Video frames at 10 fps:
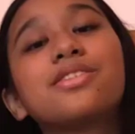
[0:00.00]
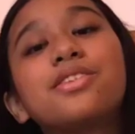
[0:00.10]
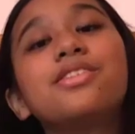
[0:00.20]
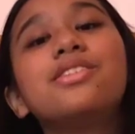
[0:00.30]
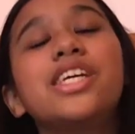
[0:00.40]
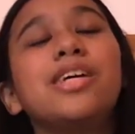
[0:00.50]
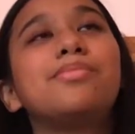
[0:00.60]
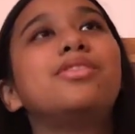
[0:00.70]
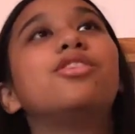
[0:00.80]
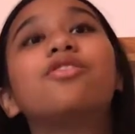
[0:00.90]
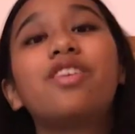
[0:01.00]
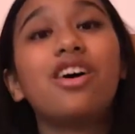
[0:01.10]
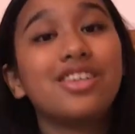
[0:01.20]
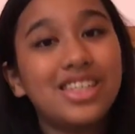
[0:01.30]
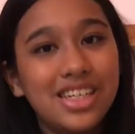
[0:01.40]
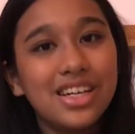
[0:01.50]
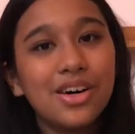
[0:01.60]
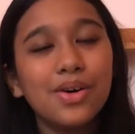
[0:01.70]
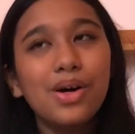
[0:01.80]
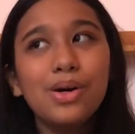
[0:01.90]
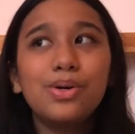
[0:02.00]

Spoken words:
girl named Nova Artino